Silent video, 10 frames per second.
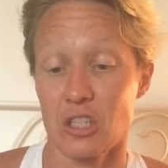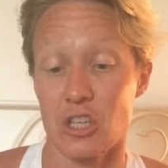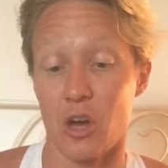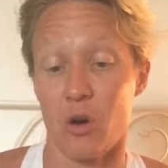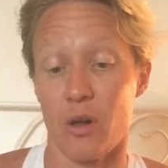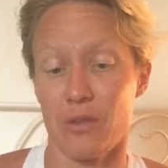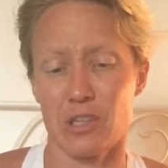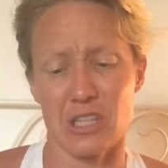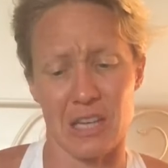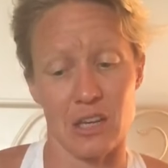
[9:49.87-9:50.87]
So,
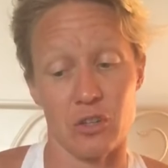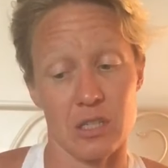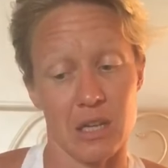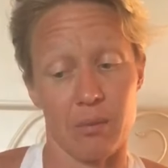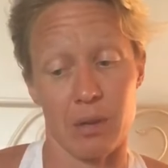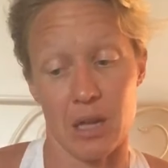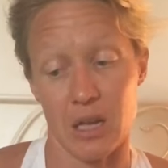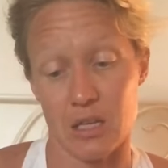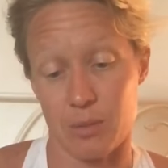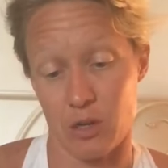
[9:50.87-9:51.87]
which is interesting
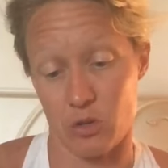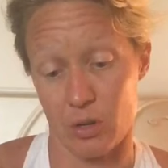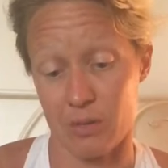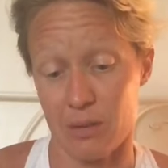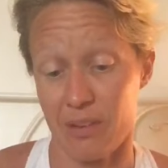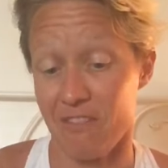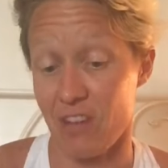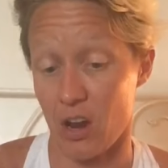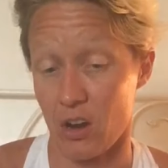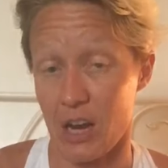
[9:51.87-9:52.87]
because my dreams have been
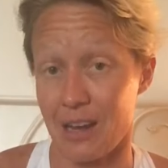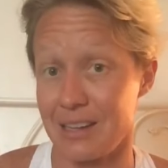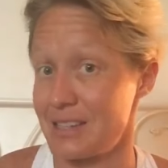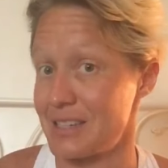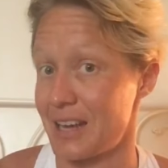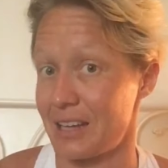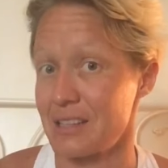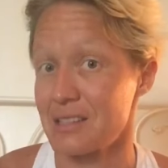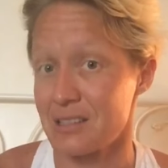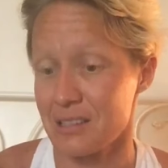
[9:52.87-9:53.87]
very
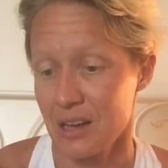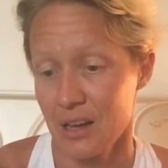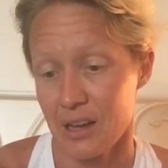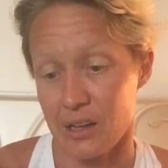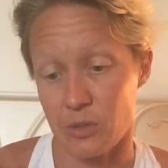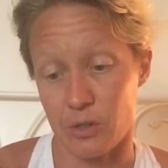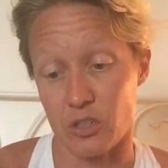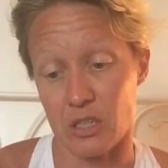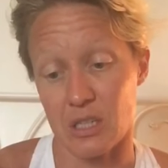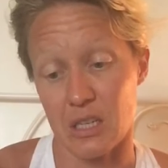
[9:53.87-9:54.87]
intense,
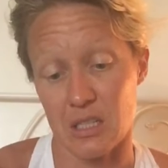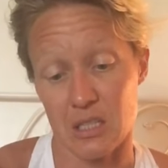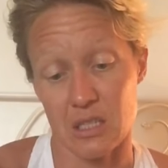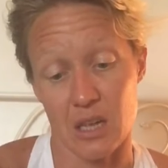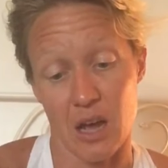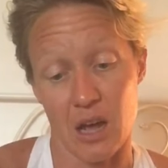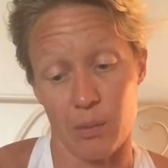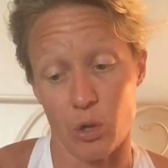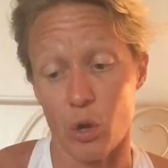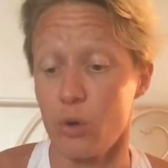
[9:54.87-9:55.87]
especially since
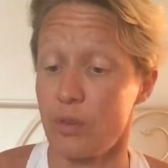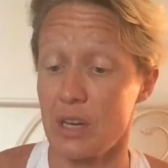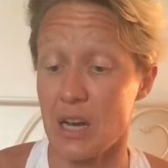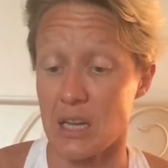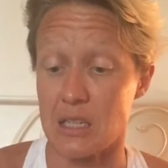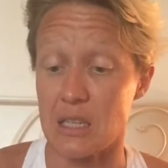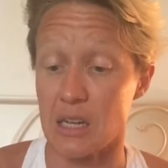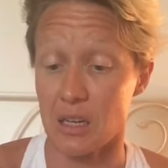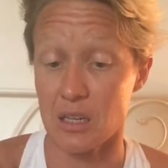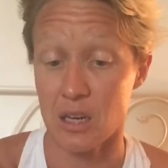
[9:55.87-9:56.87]

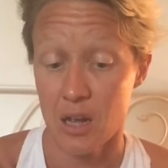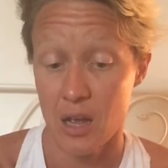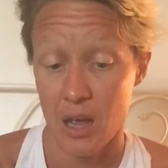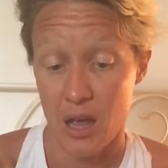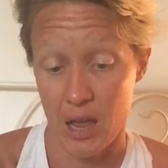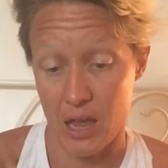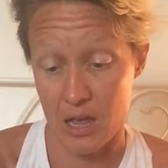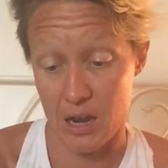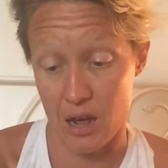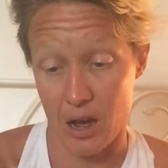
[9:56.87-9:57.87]
COVID-19.
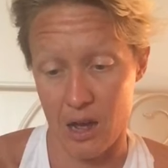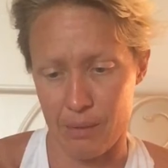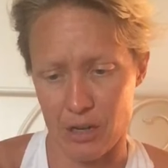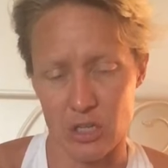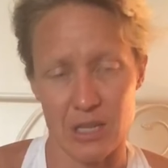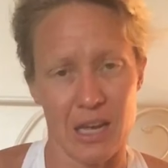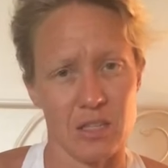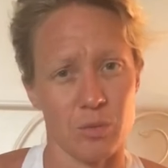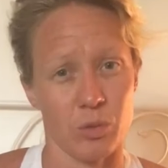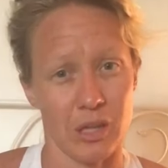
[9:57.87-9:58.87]
And I just had
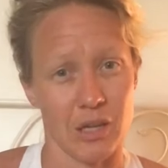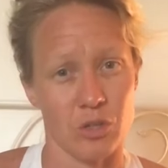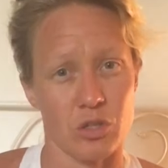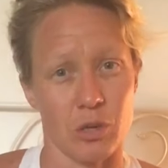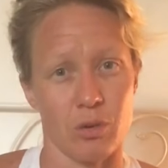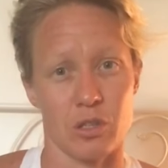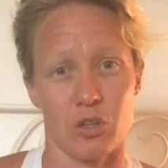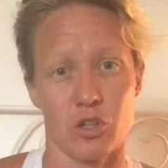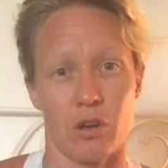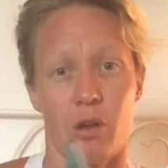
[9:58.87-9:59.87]
some really interesting ones I
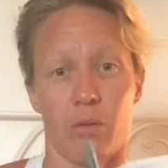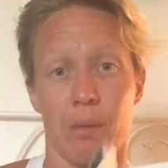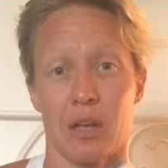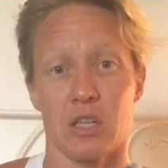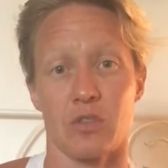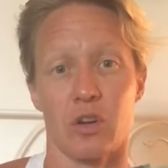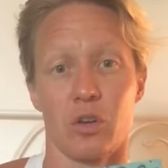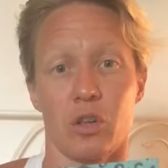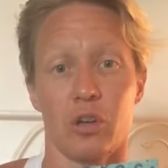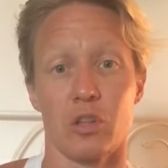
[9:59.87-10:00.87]
was sharing with my best friend
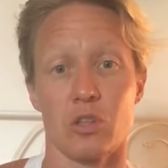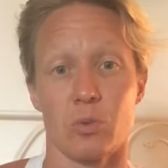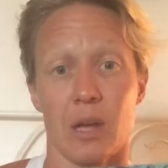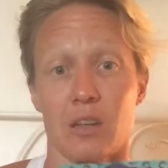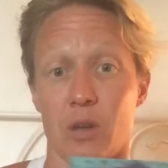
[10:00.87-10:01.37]
earlier this week.